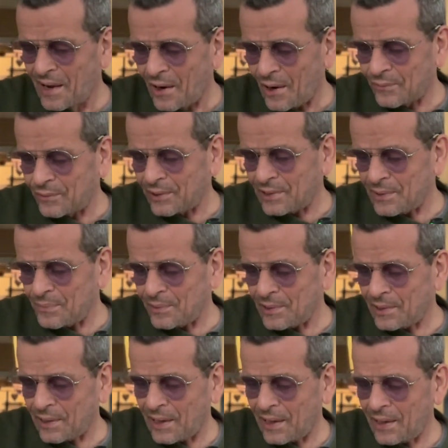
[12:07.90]
of the
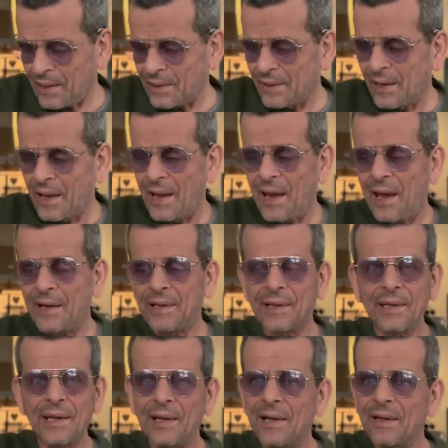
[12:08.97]
EPK. And
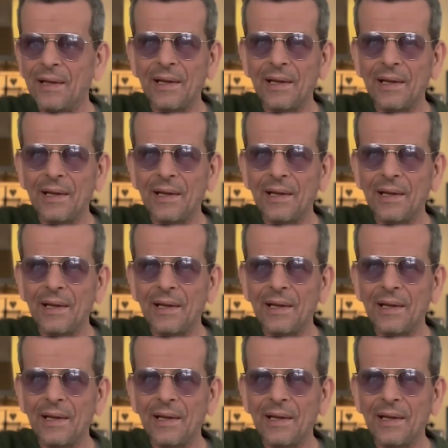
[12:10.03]
again,